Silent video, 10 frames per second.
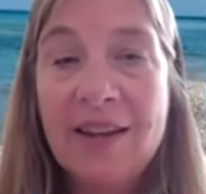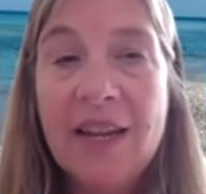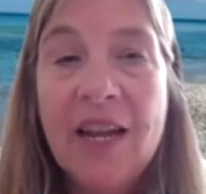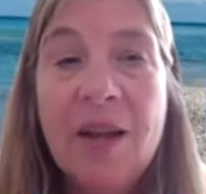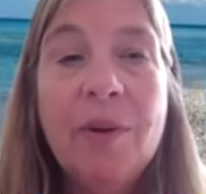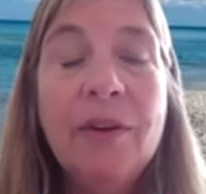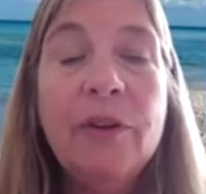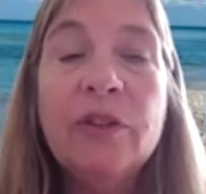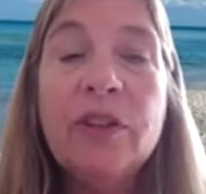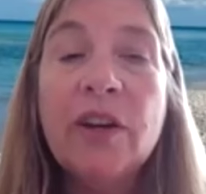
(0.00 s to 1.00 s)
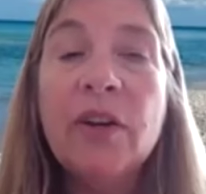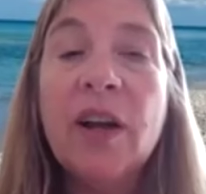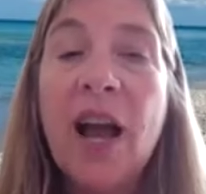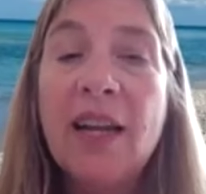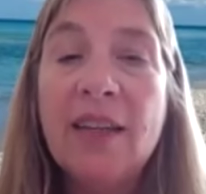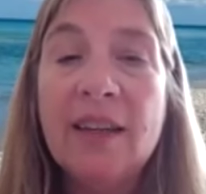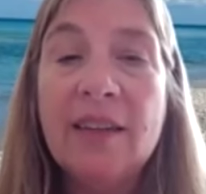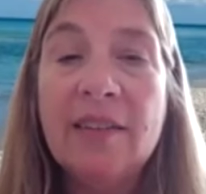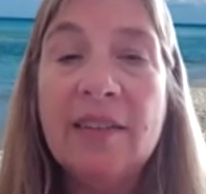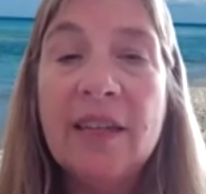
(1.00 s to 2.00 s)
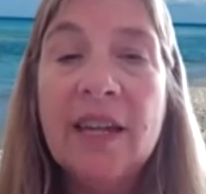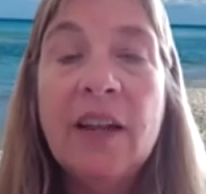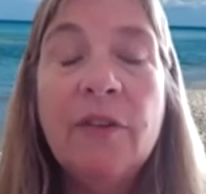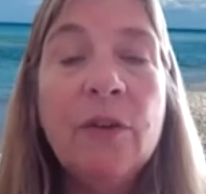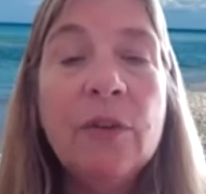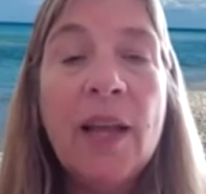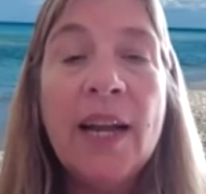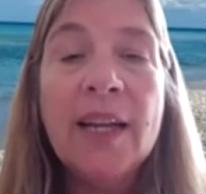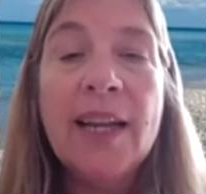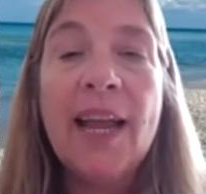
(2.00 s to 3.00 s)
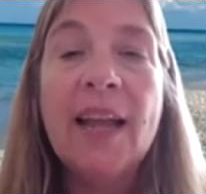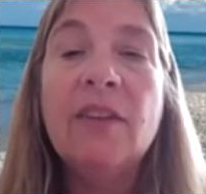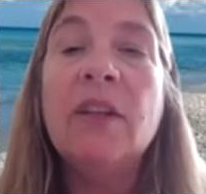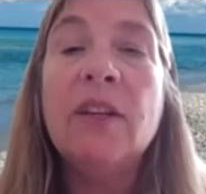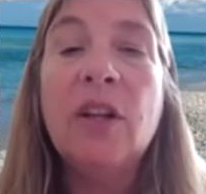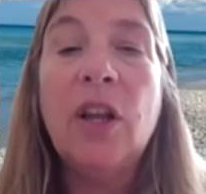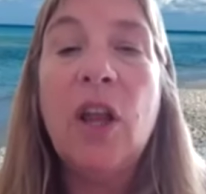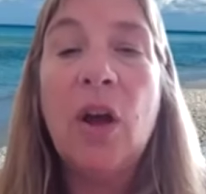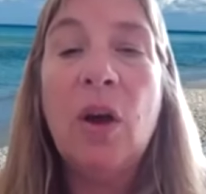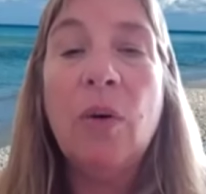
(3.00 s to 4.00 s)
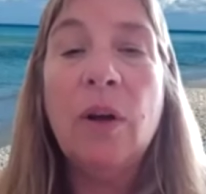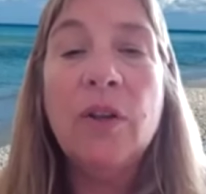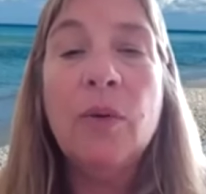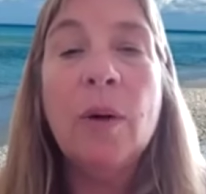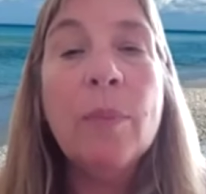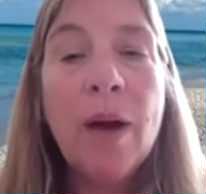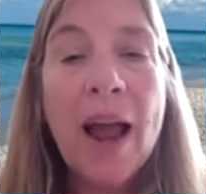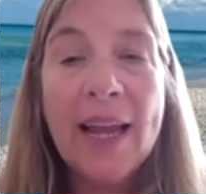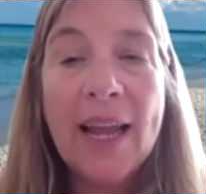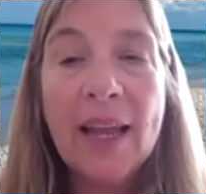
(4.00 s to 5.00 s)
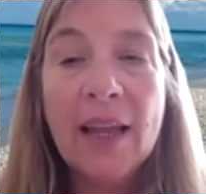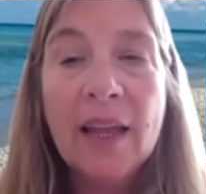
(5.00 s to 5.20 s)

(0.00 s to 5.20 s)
but if you share your kindness, if you light a candle and glow, you are bragging.